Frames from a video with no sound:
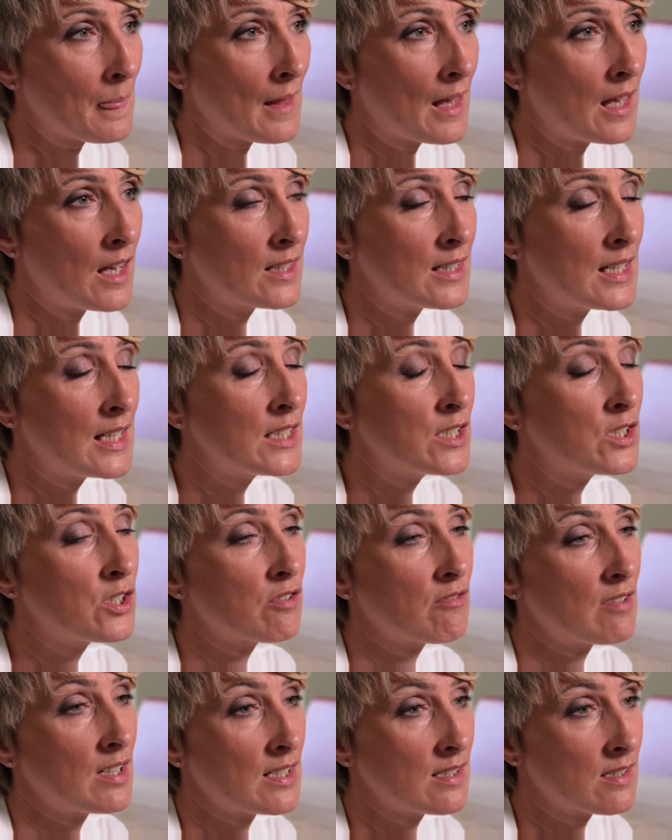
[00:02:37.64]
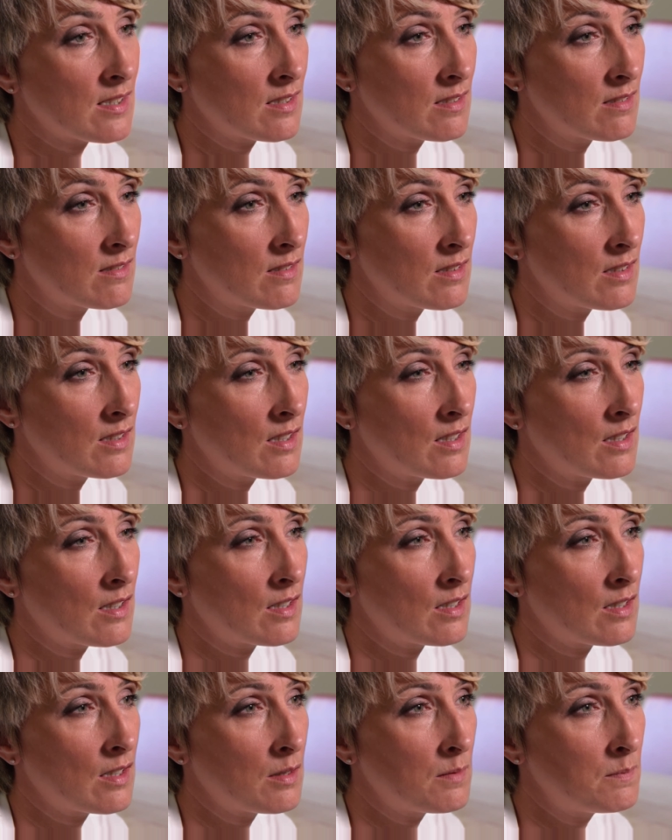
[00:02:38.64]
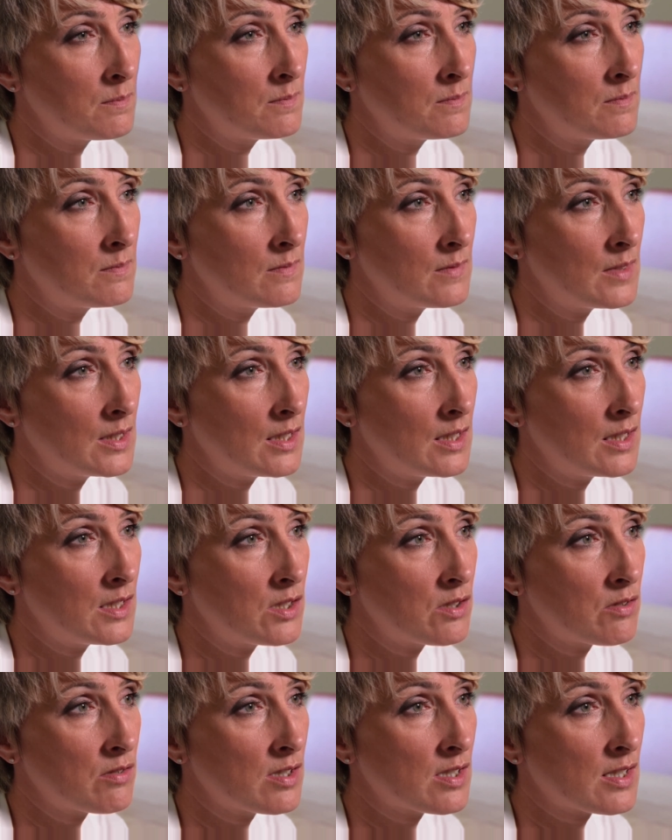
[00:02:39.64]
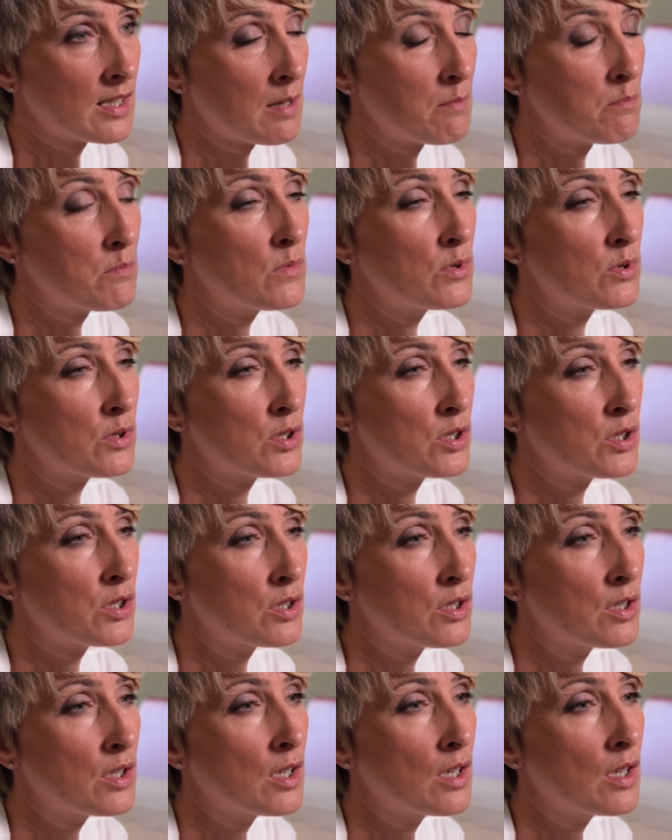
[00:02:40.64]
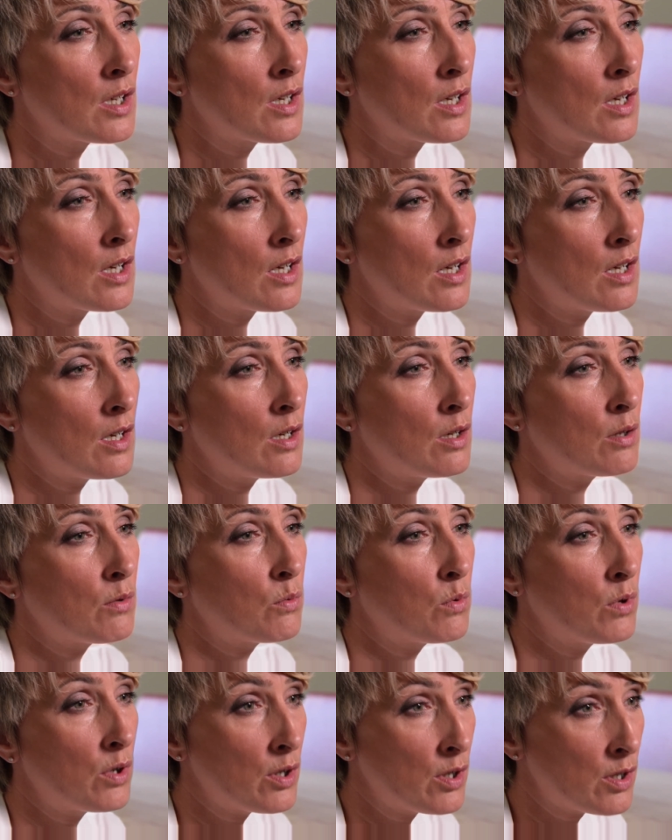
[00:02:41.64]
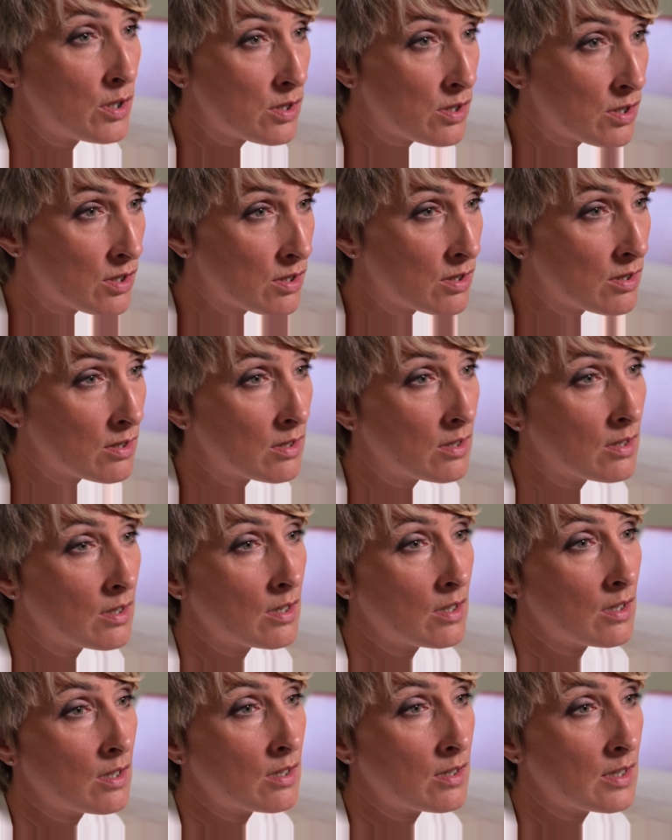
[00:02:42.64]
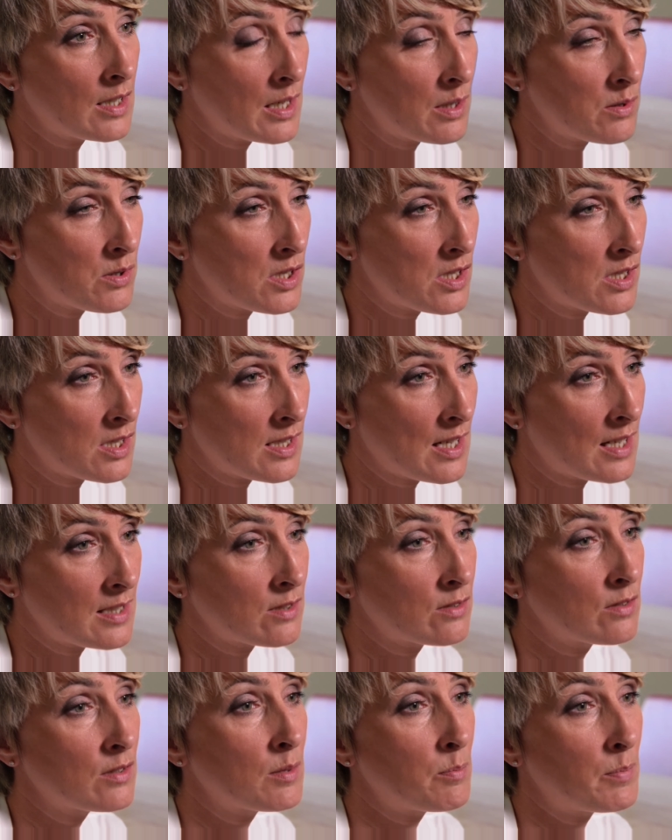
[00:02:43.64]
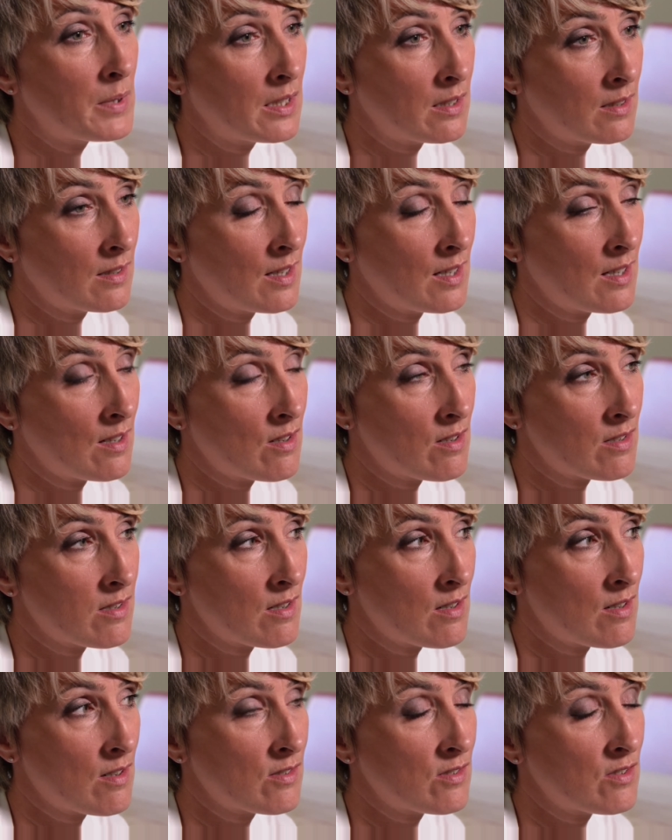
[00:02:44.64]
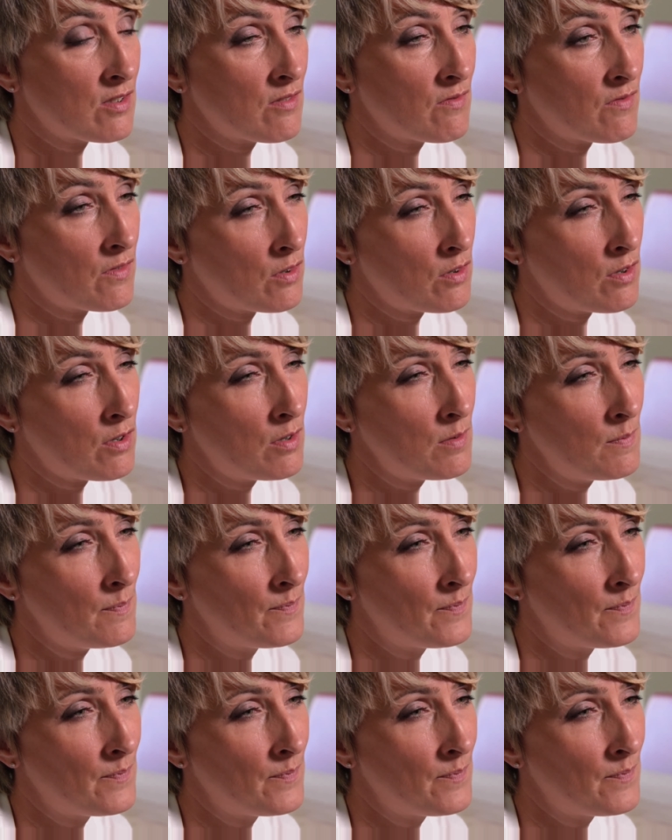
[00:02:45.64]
And injuries. Um, injuries get much uh, worse. Now she's an adult, the bigger they are, the harder they fall.